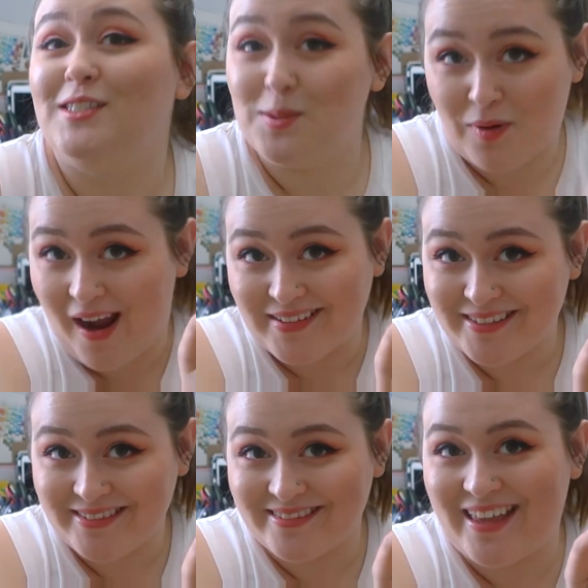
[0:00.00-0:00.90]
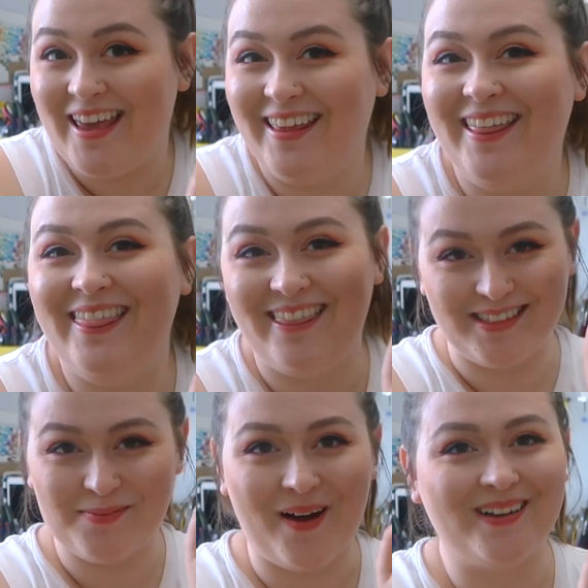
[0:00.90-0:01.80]
surprise,
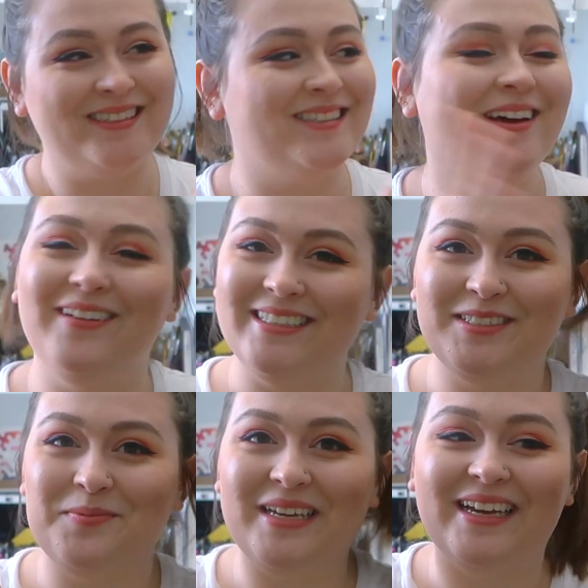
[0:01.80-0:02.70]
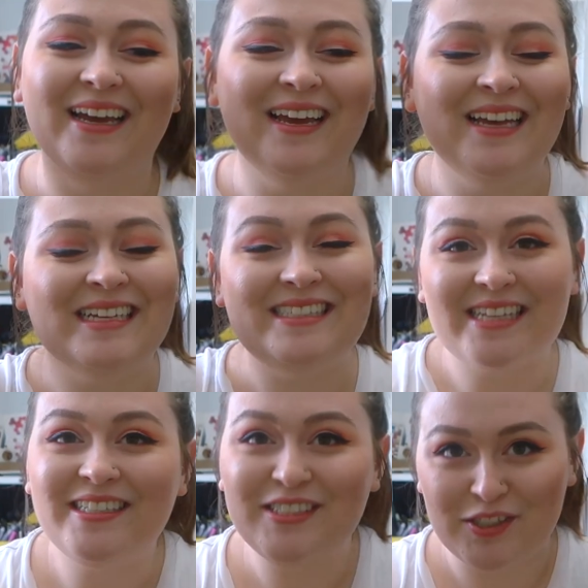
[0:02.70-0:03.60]
this box is going to be
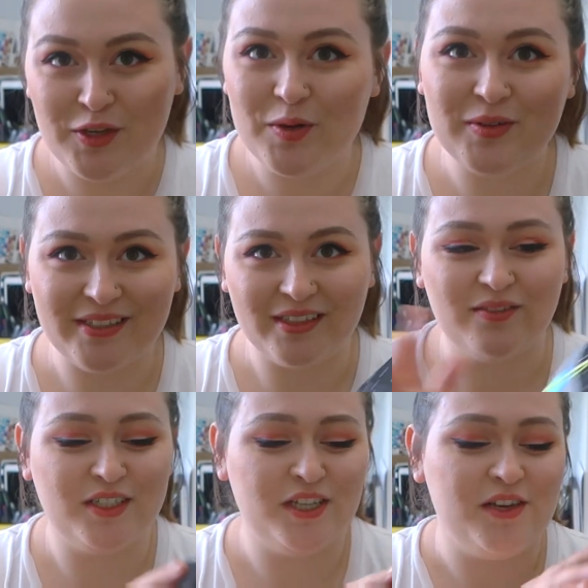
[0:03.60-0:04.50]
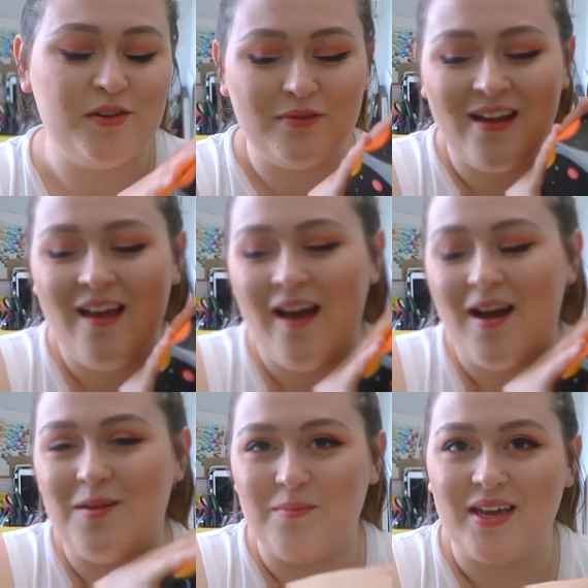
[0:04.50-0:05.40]
sent to you and delivered to you,
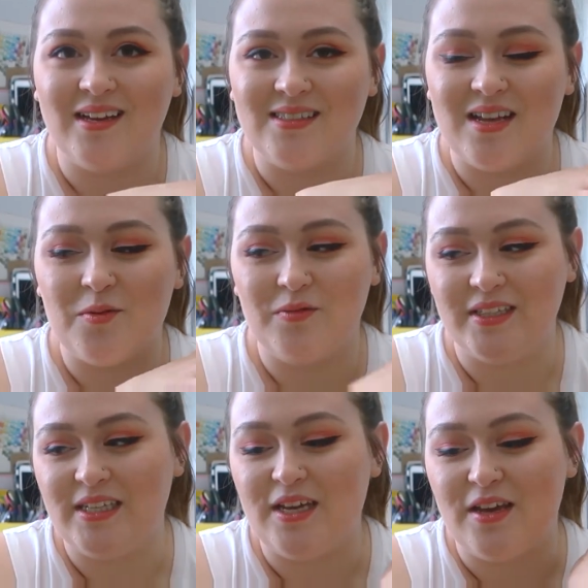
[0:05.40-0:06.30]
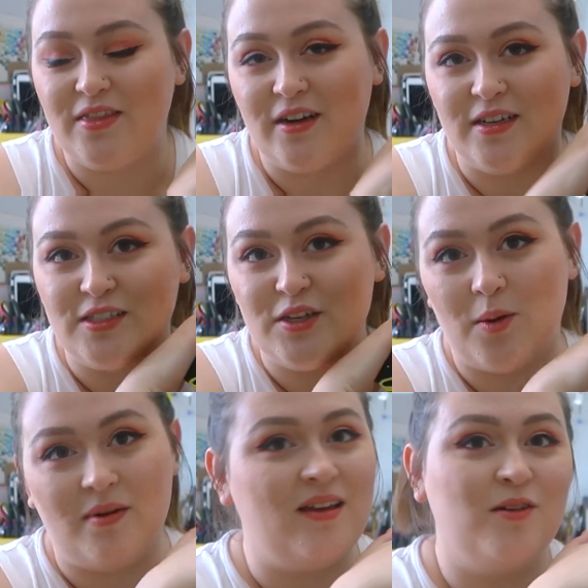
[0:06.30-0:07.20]
because really there is
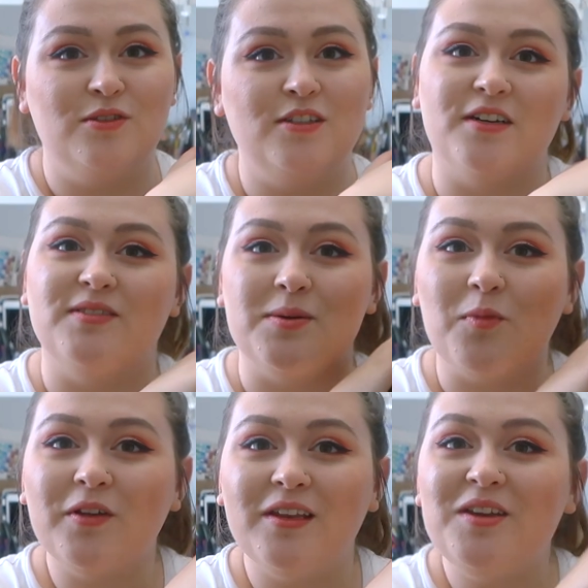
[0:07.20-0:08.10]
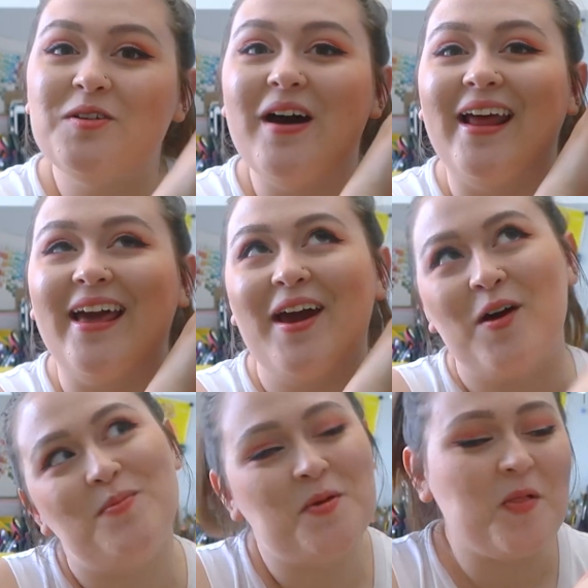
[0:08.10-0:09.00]
nobody who deserves it more than you, and I
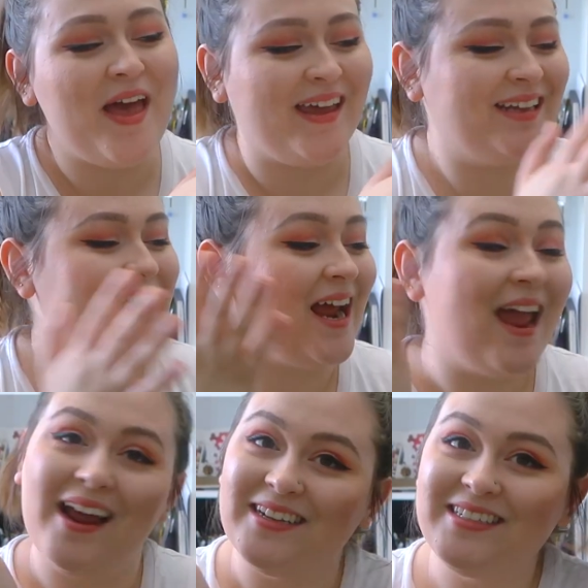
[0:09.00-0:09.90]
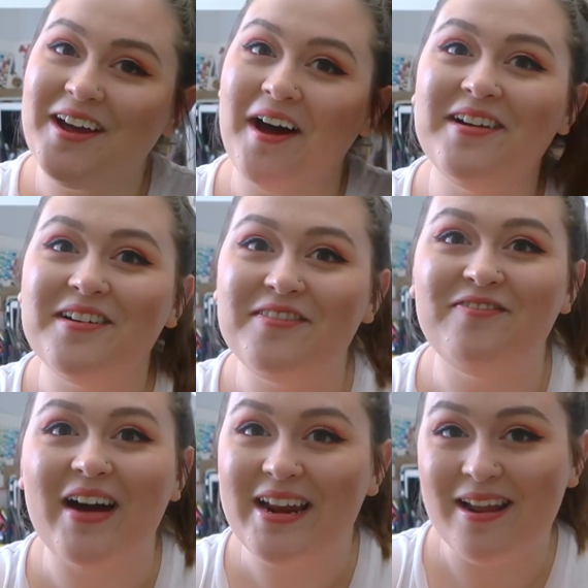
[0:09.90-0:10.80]
hope you like it. I had a ton of
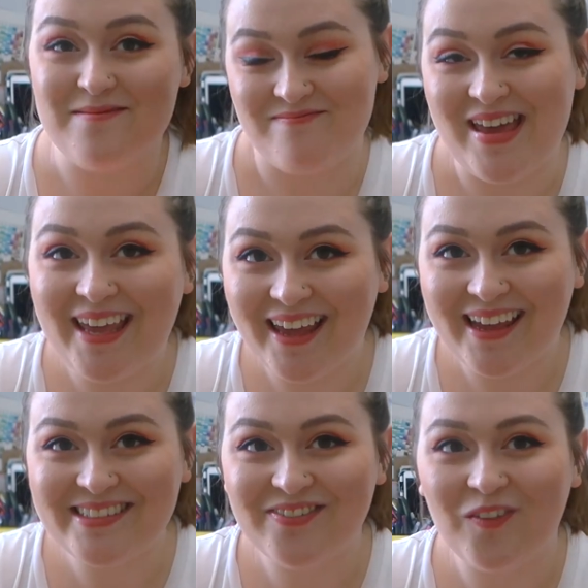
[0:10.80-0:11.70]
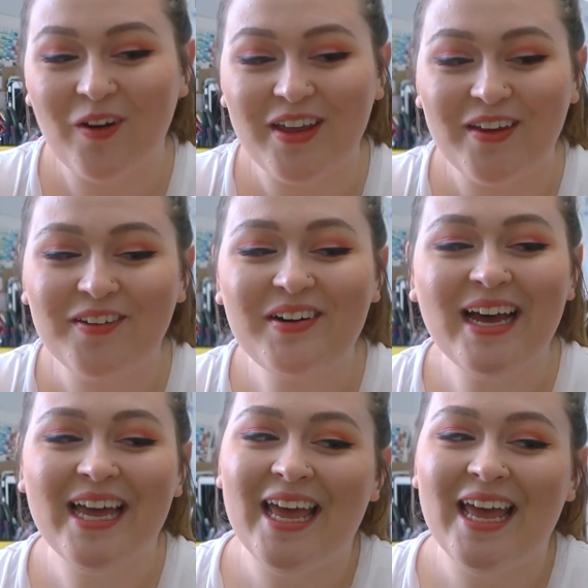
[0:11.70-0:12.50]
fun making it for you.